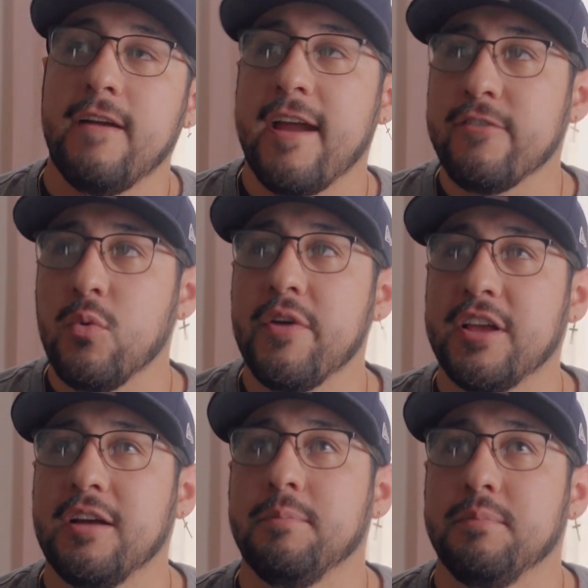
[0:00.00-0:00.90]
everyone
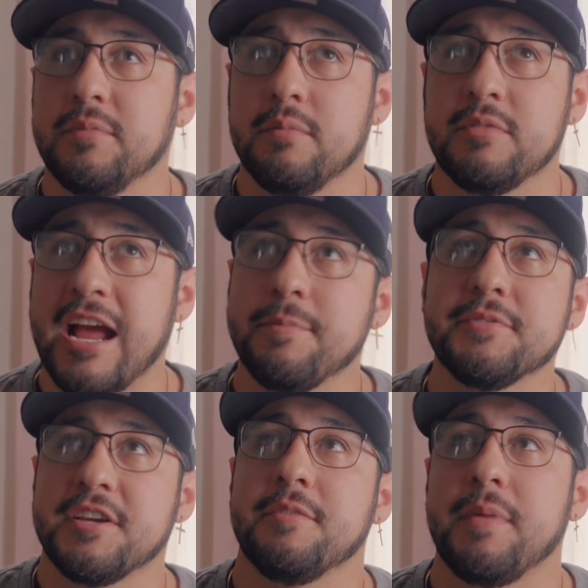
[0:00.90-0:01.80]
that
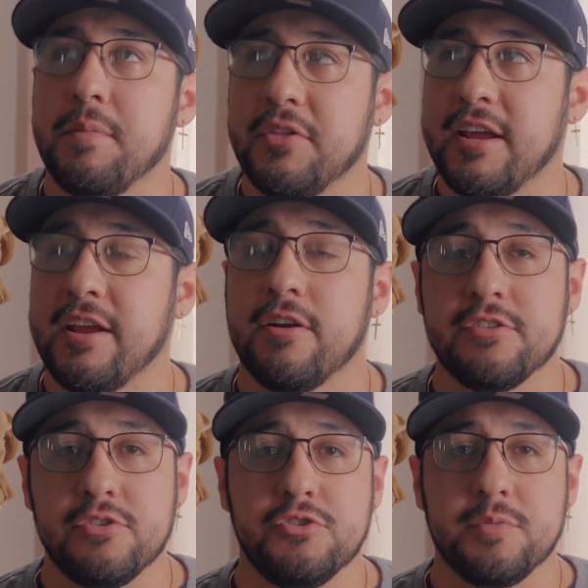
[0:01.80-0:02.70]
90% of people that I hear
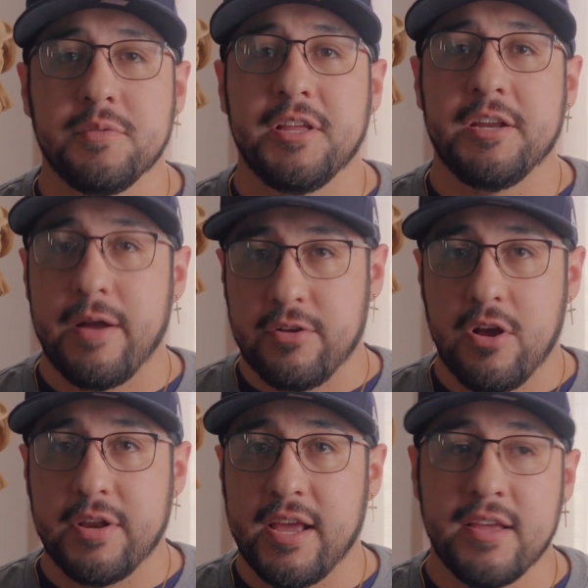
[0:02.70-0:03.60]
on YouTube complain about
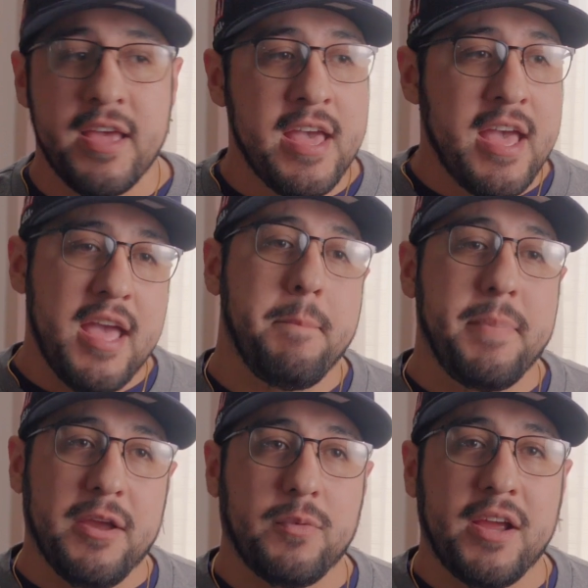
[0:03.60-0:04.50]
codec and
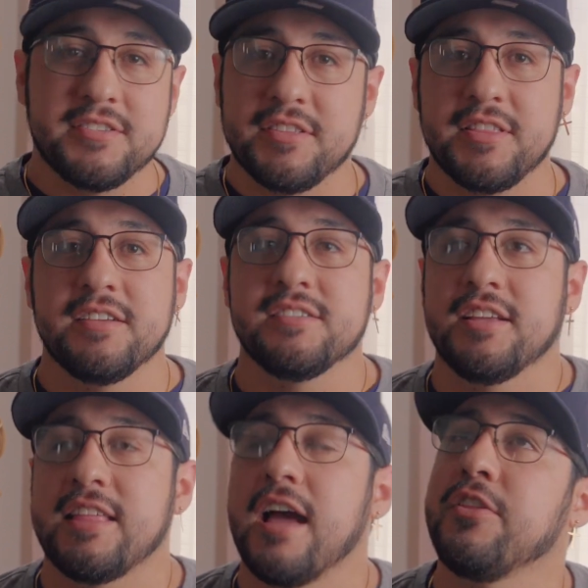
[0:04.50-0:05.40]
bit rates and things
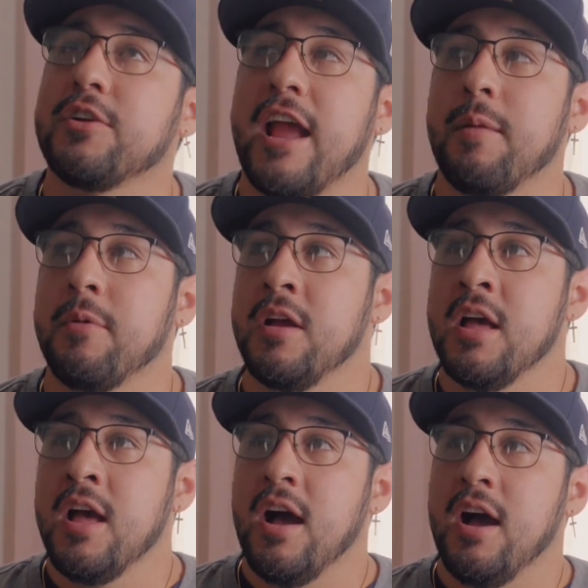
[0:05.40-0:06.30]
like that in their camera
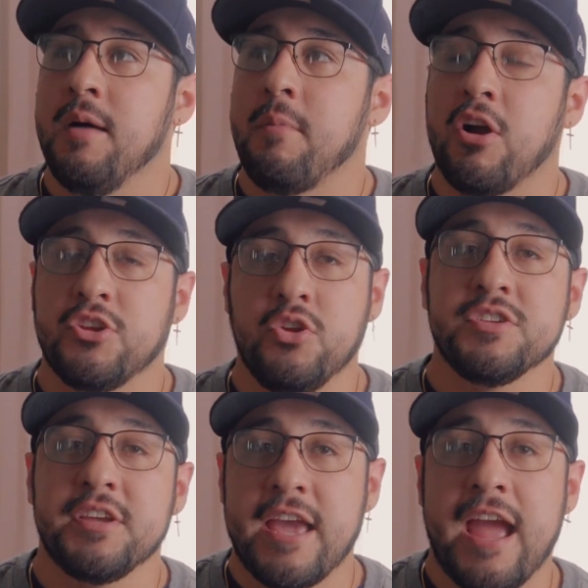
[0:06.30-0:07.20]
um, are
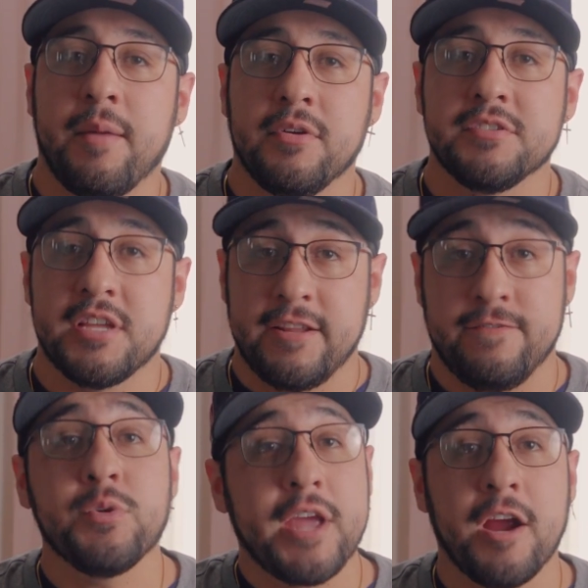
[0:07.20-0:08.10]
using cameras that
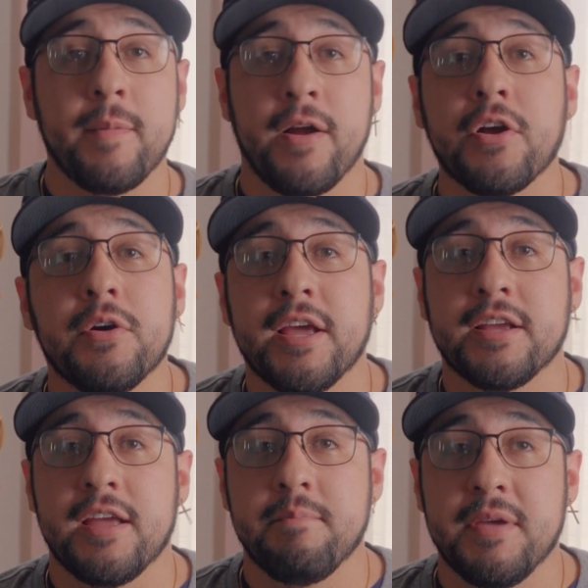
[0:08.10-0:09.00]
if you care about
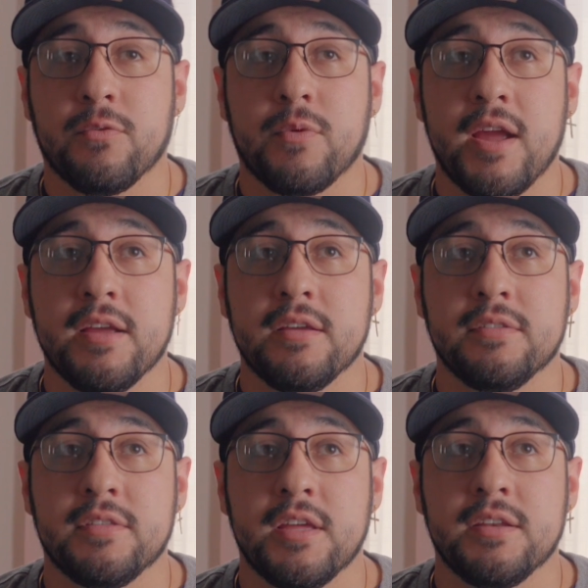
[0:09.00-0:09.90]
codec and bit rate,
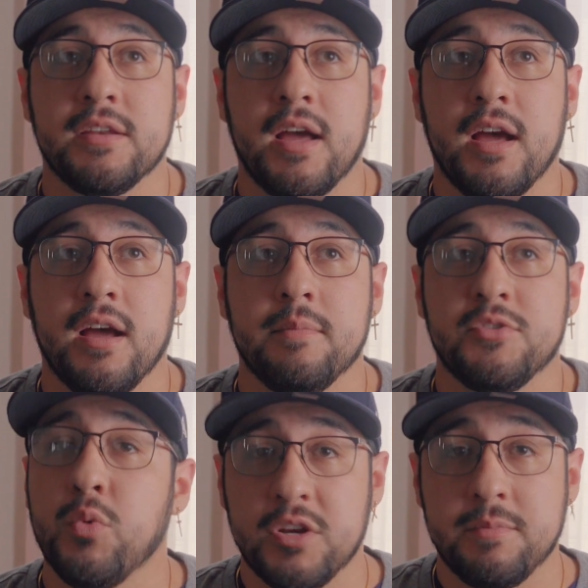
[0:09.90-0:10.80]
then um,
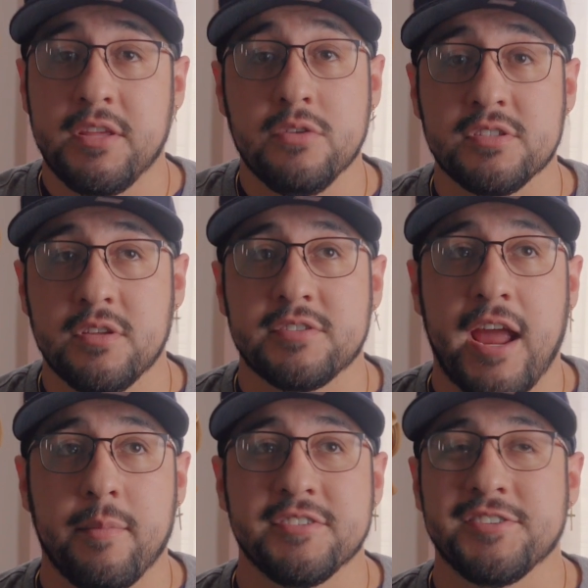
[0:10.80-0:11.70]
you wouldn't be using those
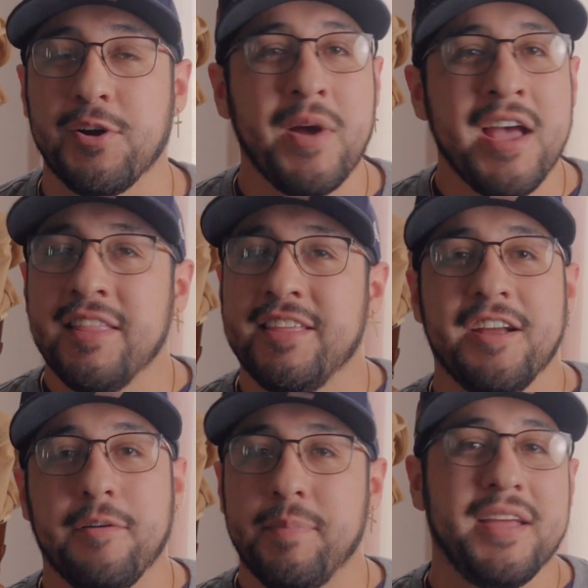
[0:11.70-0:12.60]
cameras. So
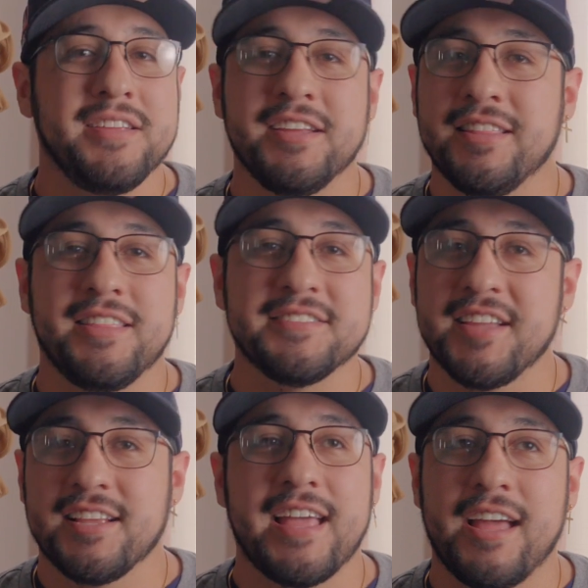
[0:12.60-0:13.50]
their opinion and things
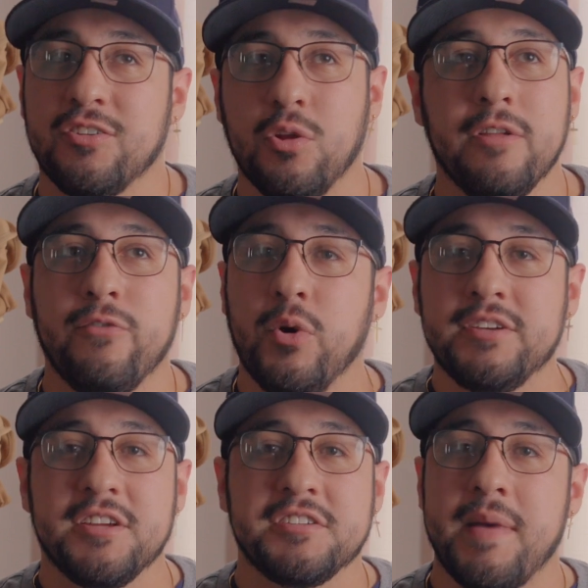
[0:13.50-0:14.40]
like that, null and
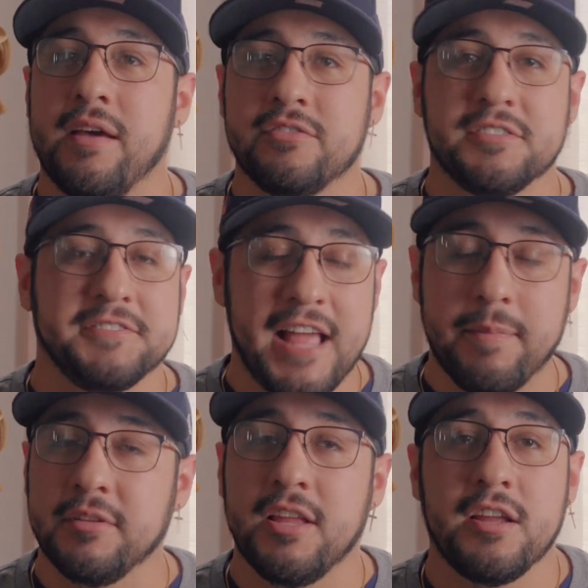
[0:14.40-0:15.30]
void doesn't matter. Just
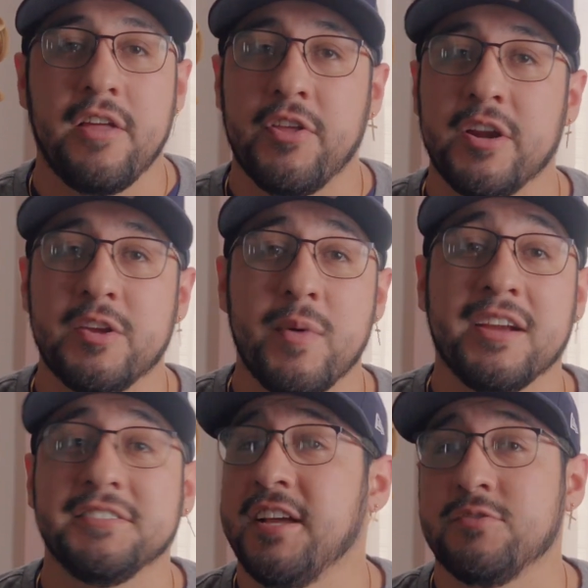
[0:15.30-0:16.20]
slap a LUT on there anyway,
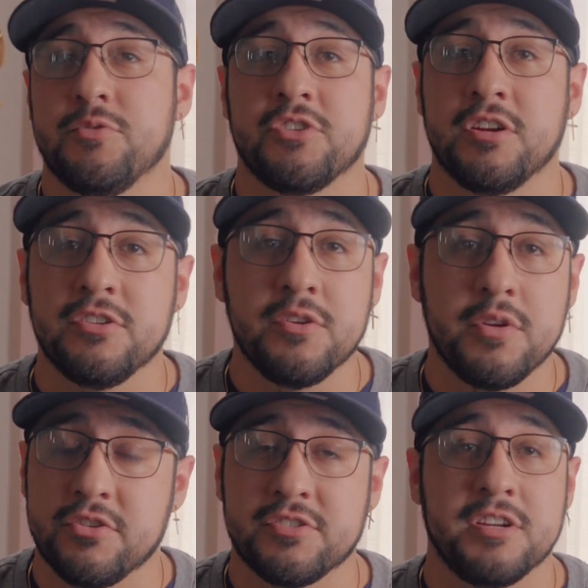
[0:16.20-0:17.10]
because that's what you're going to do.
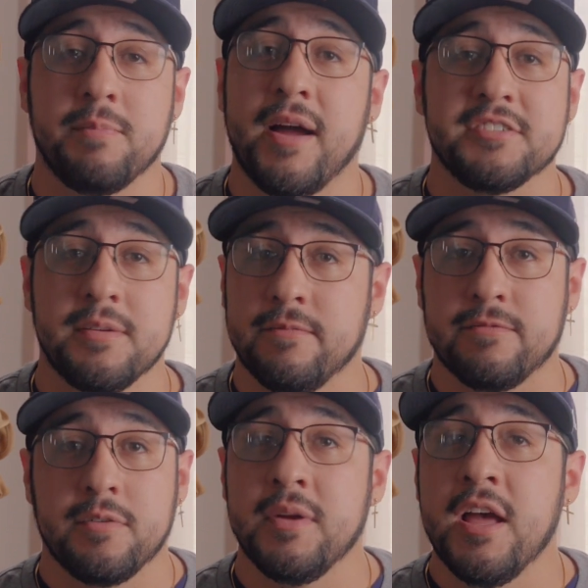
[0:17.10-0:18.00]
You're just going to buy something
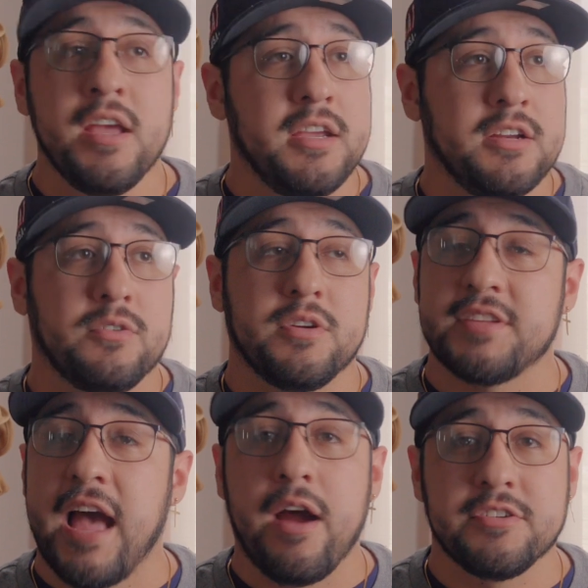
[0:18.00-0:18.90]
from, you know,
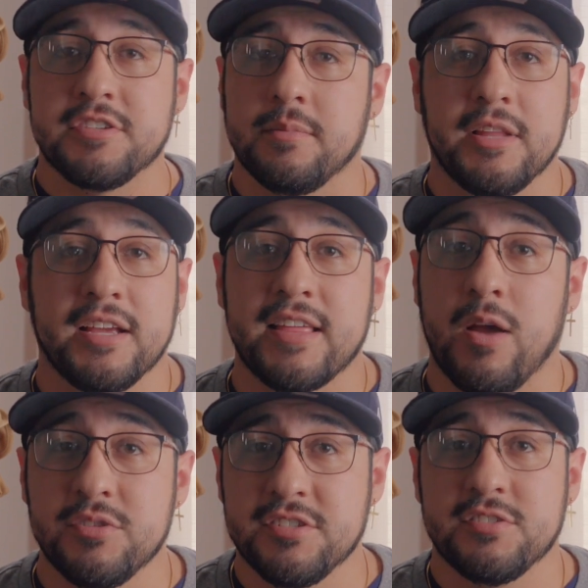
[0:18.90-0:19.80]
Chris Hau or something like
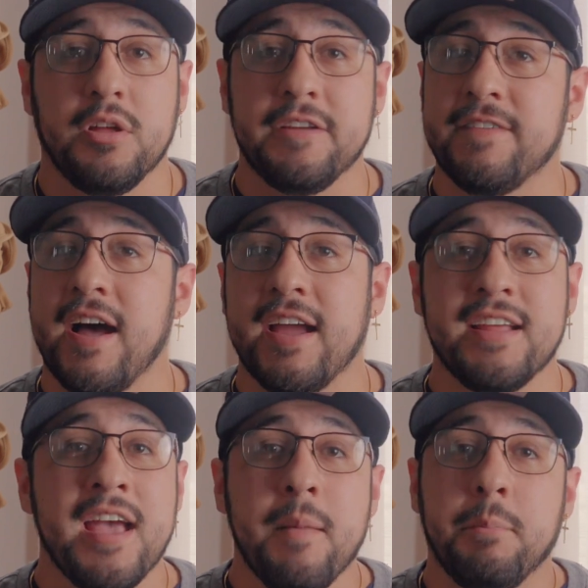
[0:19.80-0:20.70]
that, which is totally fine.